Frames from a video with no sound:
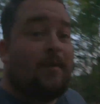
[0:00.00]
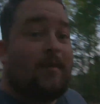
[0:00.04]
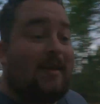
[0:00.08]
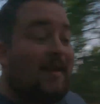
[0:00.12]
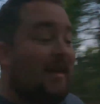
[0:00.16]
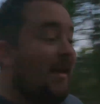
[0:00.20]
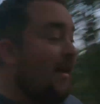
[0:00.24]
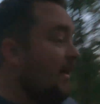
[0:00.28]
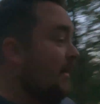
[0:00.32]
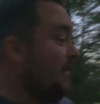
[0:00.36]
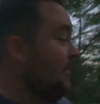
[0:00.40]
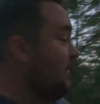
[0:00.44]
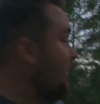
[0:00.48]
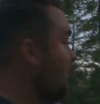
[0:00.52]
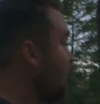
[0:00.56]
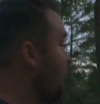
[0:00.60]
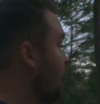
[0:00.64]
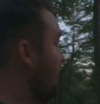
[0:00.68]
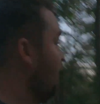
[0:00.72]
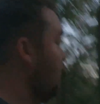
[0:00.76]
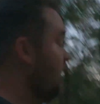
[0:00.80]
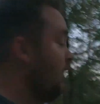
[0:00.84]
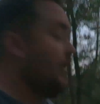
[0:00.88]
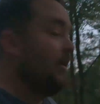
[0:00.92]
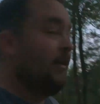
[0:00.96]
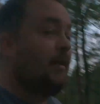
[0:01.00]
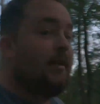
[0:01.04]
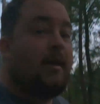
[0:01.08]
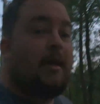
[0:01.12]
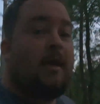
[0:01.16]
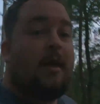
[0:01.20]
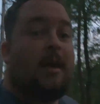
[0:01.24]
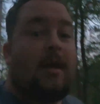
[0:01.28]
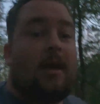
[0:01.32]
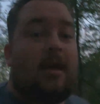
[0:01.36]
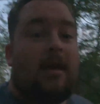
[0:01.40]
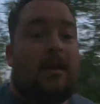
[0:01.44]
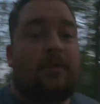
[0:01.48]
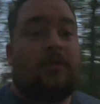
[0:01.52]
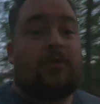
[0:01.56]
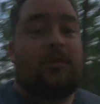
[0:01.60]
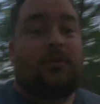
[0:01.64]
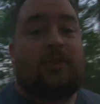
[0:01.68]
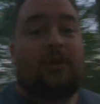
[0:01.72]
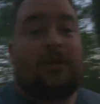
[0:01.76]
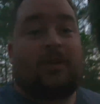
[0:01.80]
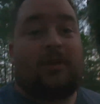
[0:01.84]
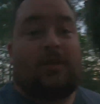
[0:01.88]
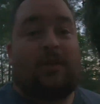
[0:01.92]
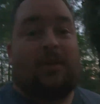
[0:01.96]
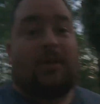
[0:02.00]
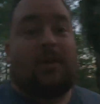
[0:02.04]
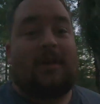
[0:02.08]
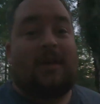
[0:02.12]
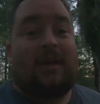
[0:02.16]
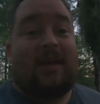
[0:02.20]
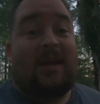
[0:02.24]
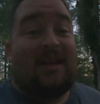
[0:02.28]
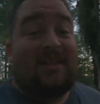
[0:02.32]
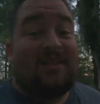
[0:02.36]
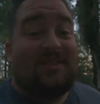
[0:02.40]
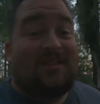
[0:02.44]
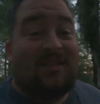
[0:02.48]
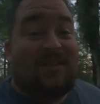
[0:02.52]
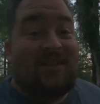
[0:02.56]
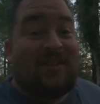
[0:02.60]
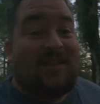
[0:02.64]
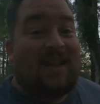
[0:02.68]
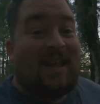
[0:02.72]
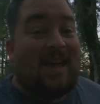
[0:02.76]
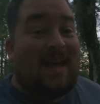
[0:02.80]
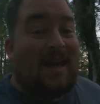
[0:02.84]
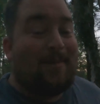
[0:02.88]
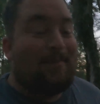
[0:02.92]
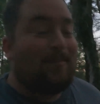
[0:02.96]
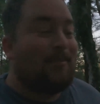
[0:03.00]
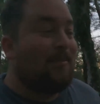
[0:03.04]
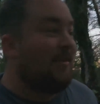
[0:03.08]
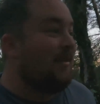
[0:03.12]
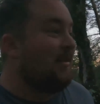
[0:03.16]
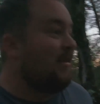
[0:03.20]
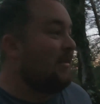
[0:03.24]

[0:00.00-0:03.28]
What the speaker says: evening, guys. Just took a little nap.